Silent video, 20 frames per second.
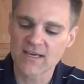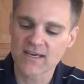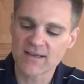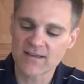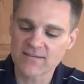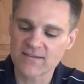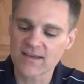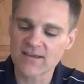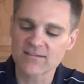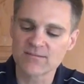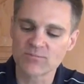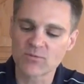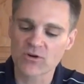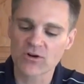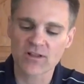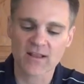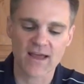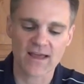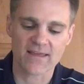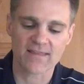It tastes more
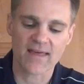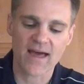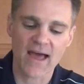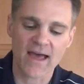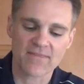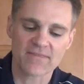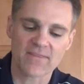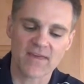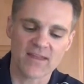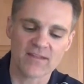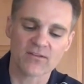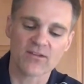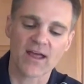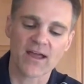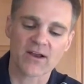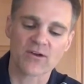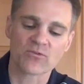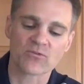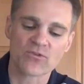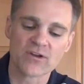like that than
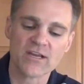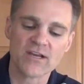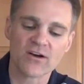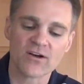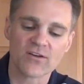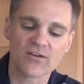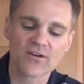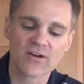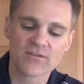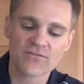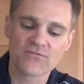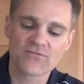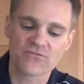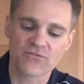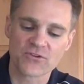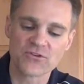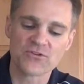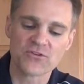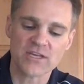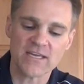like real
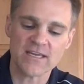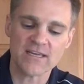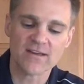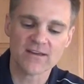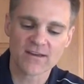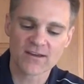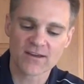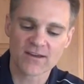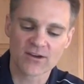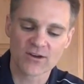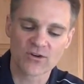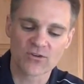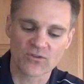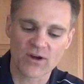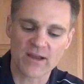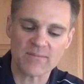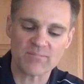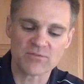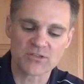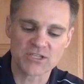fruity
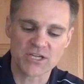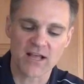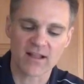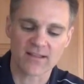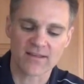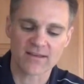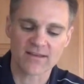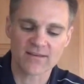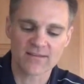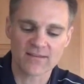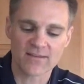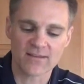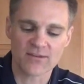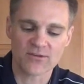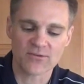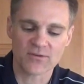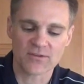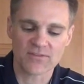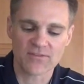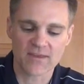grape jelly that you
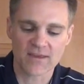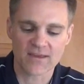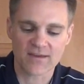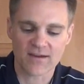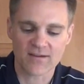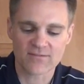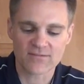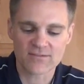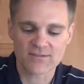would think of.